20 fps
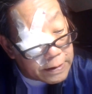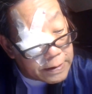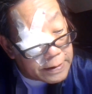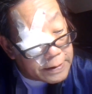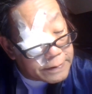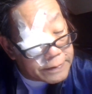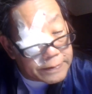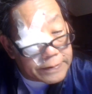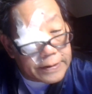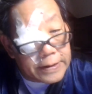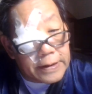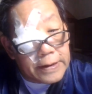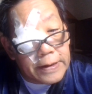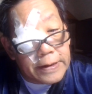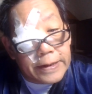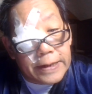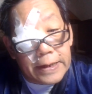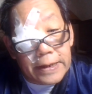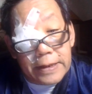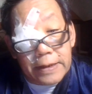And they're
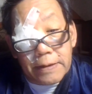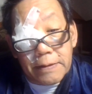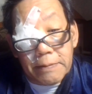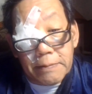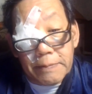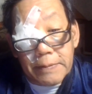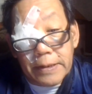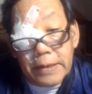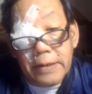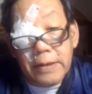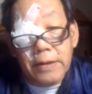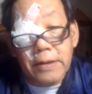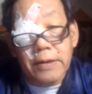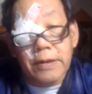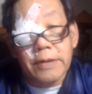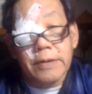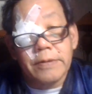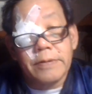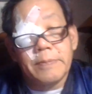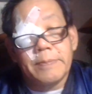telling me
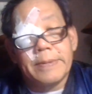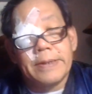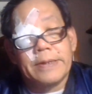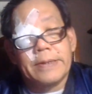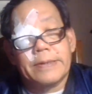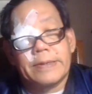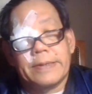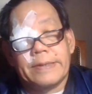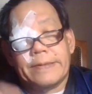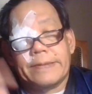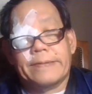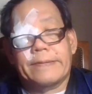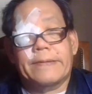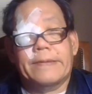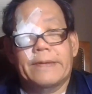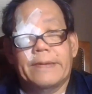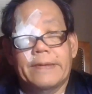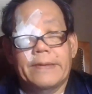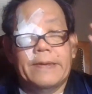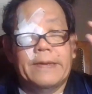all about this
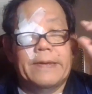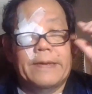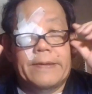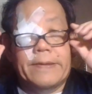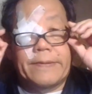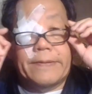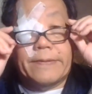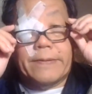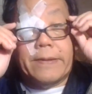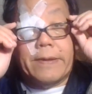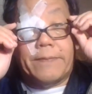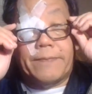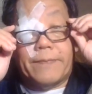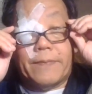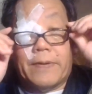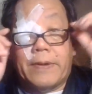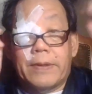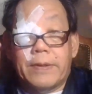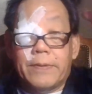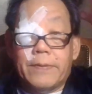stuff
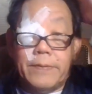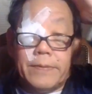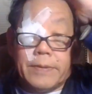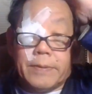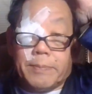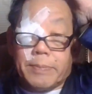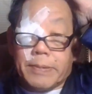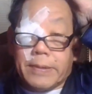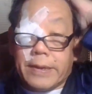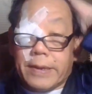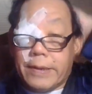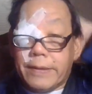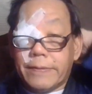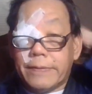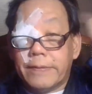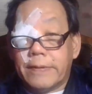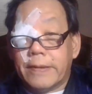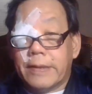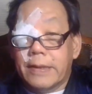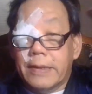all over the
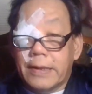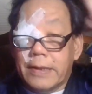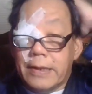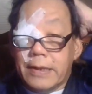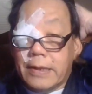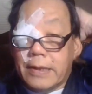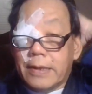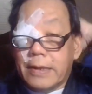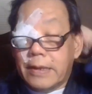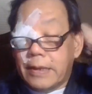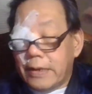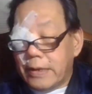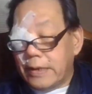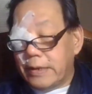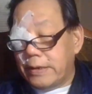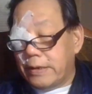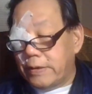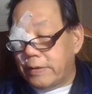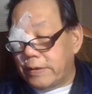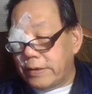place, and
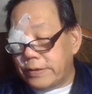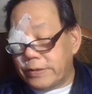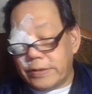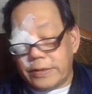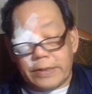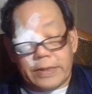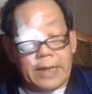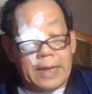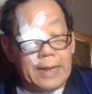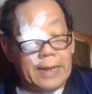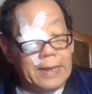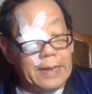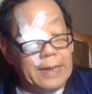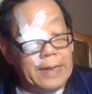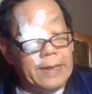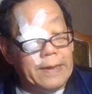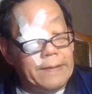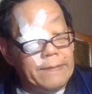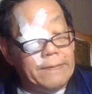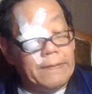you know, I should take
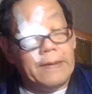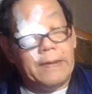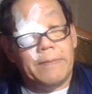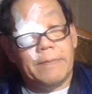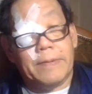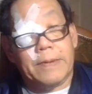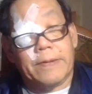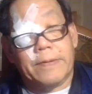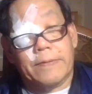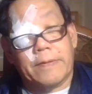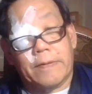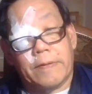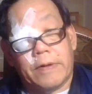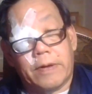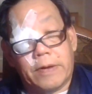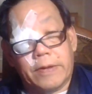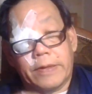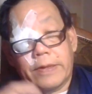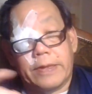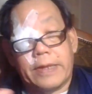it easy because of
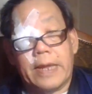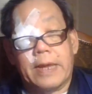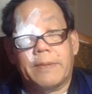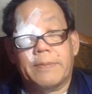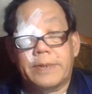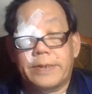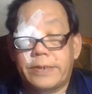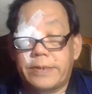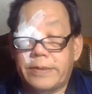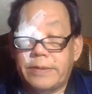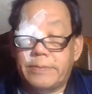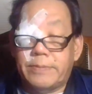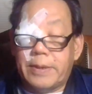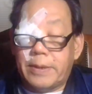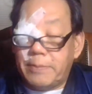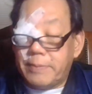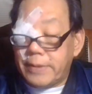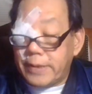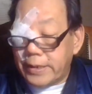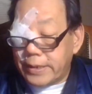all the damage to
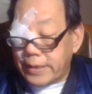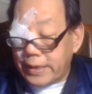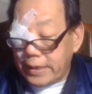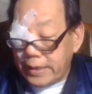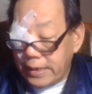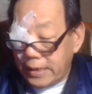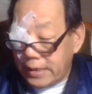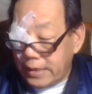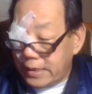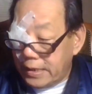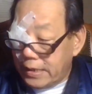my body.